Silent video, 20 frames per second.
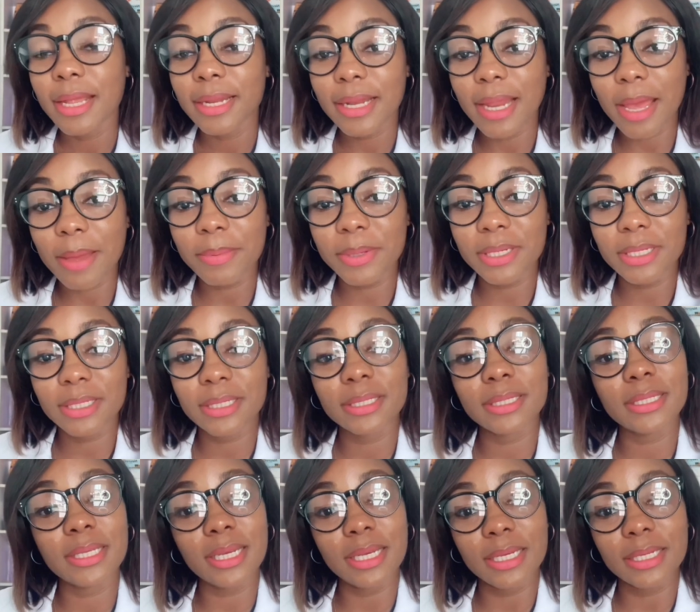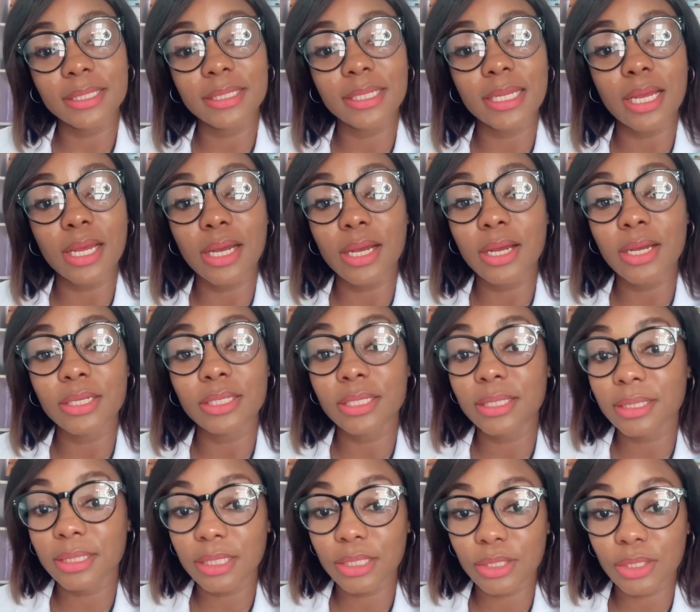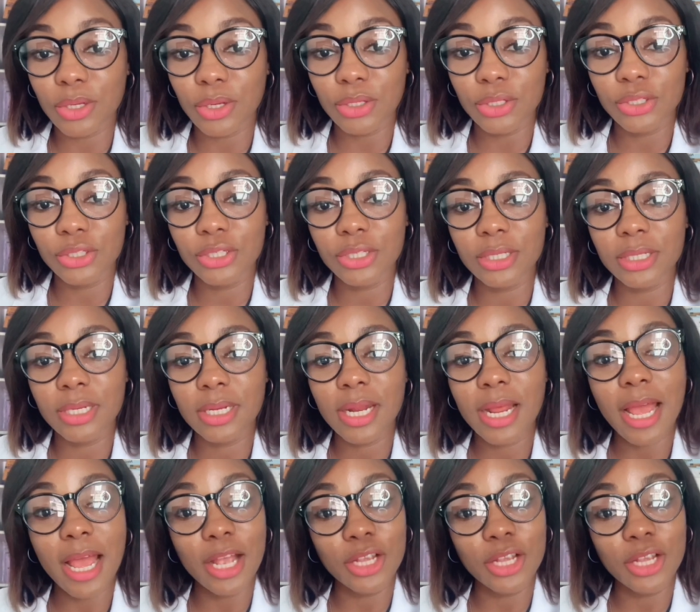Diabetes is a disease condition,